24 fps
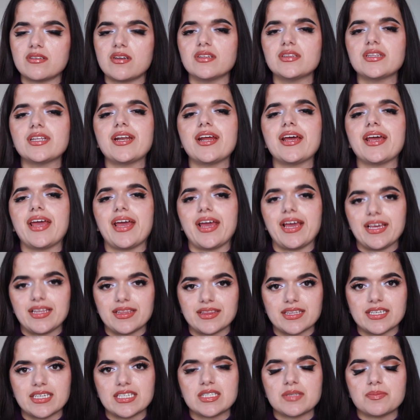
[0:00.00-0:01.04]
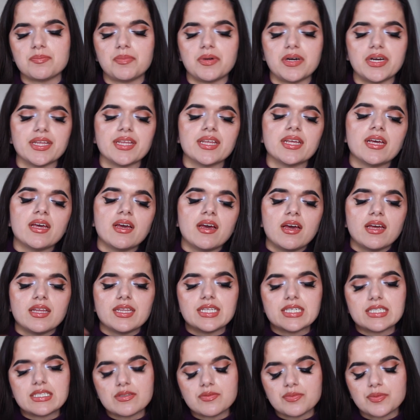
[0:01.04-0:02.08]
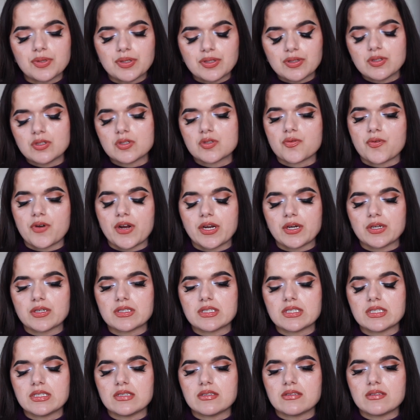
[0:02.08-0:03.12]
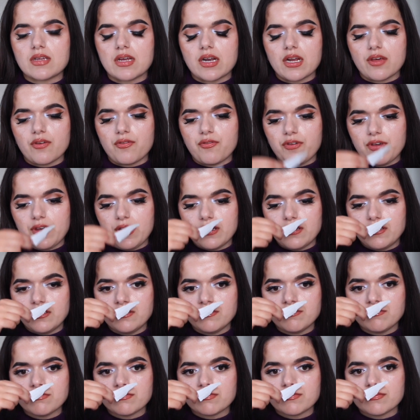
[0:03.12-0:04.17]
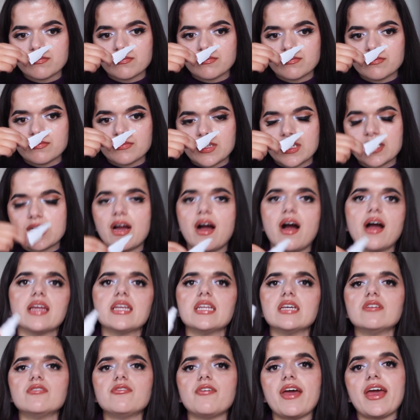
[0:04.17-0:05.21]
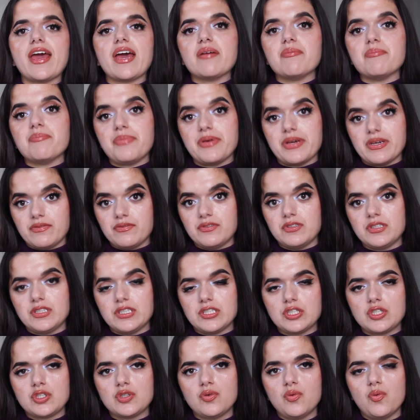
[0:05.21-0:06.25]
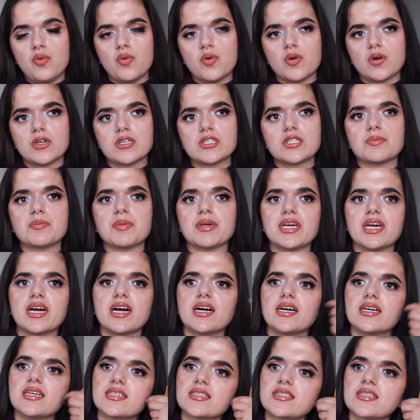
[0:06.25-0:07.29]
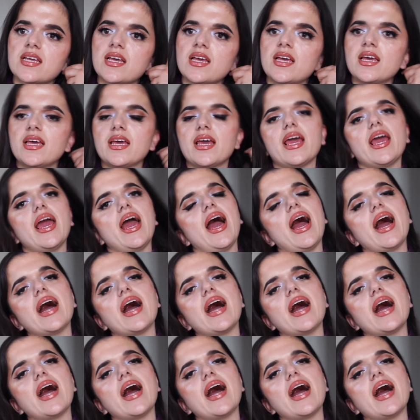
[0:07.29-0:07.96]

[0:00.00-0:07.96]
Not that I hate this, but this is one of those fragrances that I feel kind of ambivalent towards because it